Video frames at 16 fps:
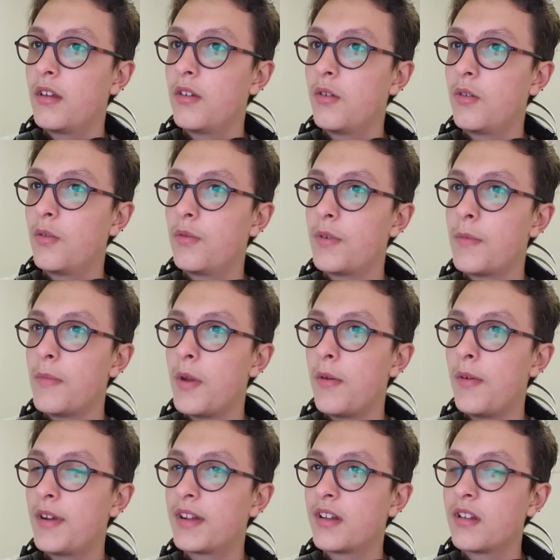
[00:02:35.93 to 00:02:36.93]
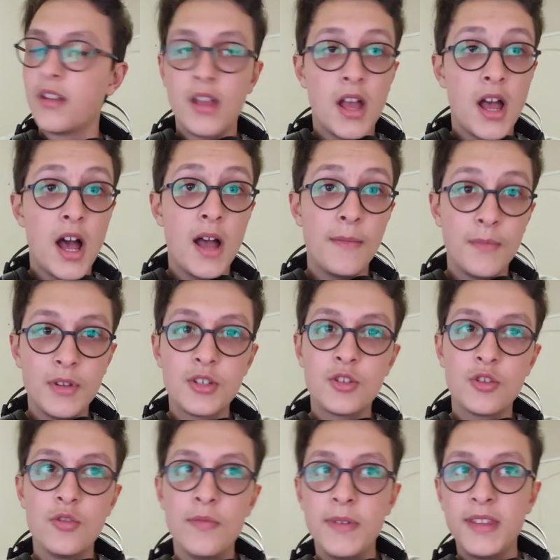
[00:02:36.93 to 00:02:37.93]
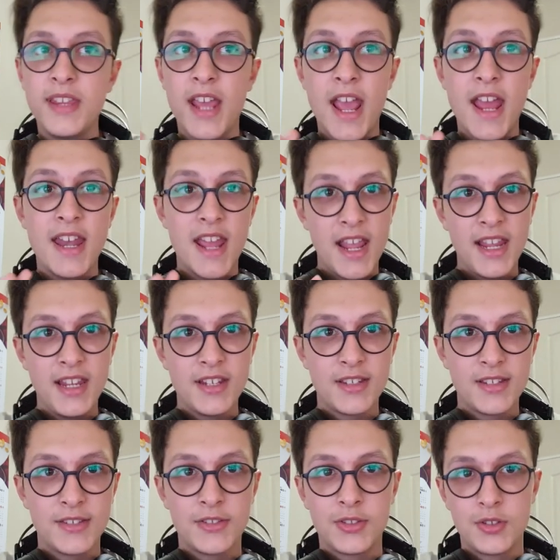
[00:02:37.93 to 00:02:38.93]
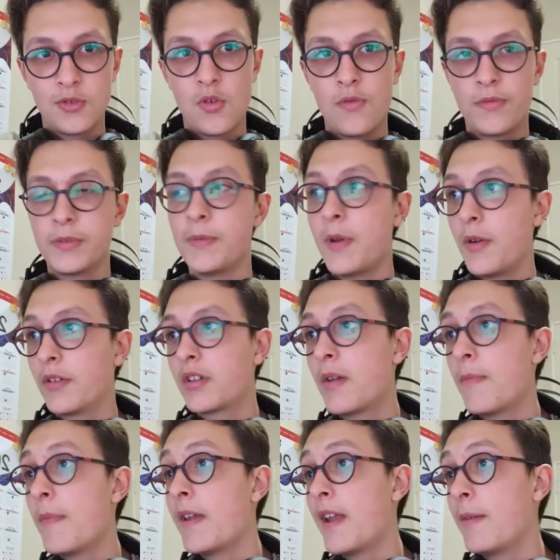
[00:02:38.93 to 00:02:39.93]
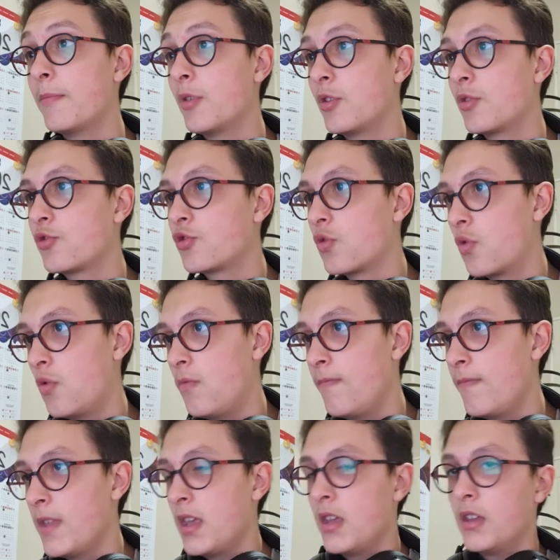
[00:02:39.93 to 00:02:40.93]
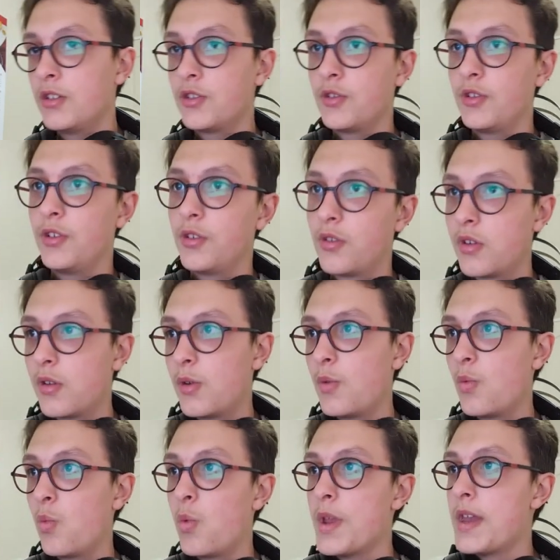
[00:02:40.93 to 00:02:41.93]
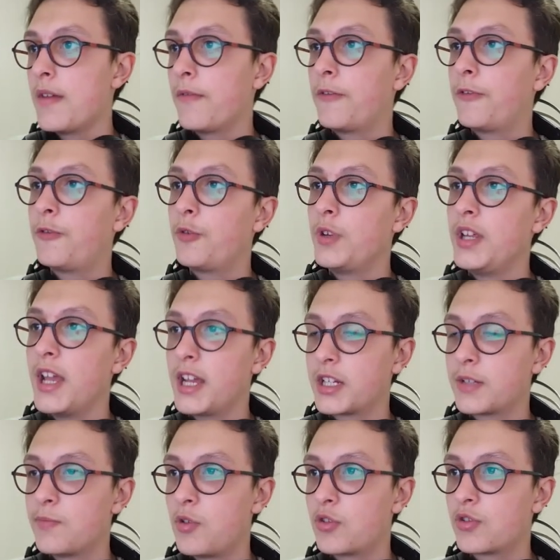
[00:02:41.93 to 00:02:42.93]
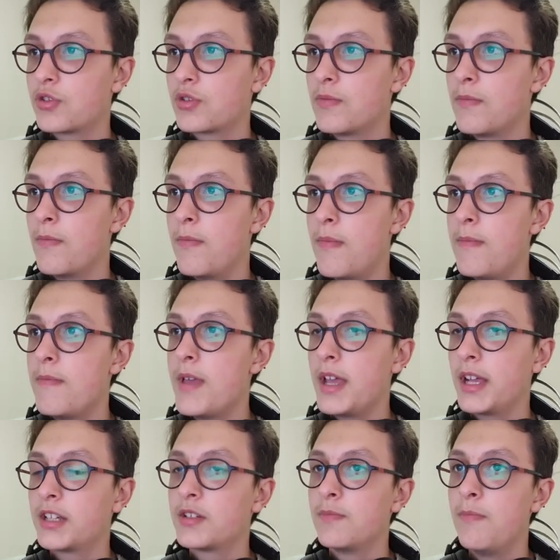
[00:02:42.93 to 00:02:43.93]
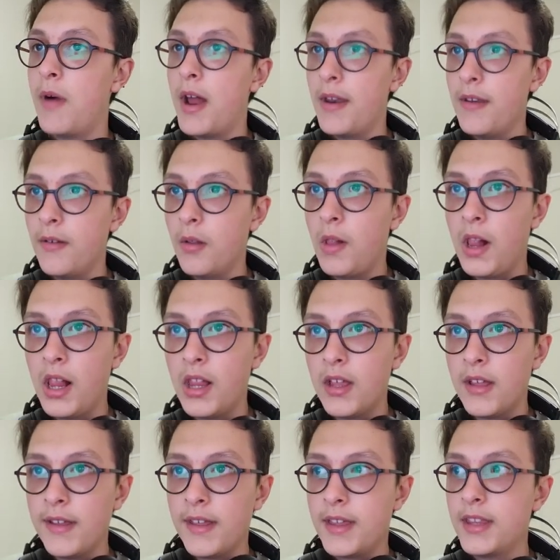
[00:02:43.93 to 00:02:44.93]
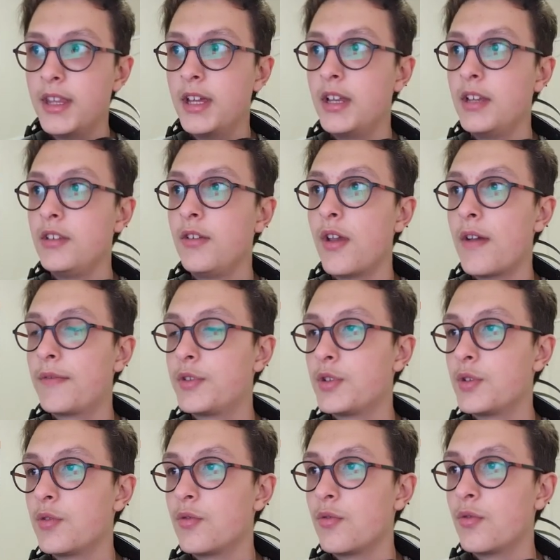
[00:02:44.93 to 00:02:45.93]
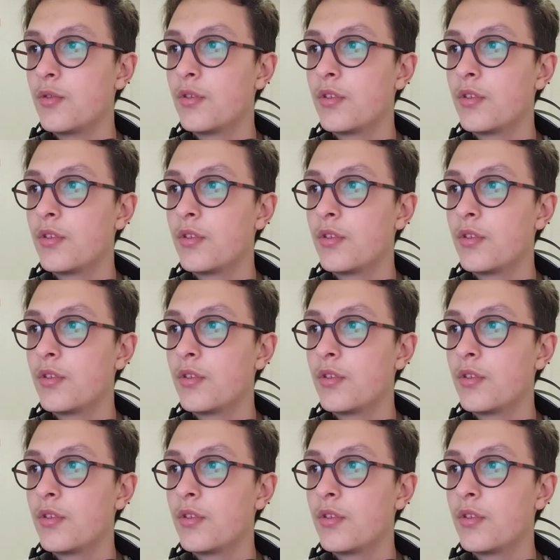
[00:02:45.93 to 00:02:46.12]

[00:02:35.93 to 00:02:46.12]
North America. I'm assuming the NA is North America, but I'm not sure. So you can win a free Xbox X bundle, and then you have to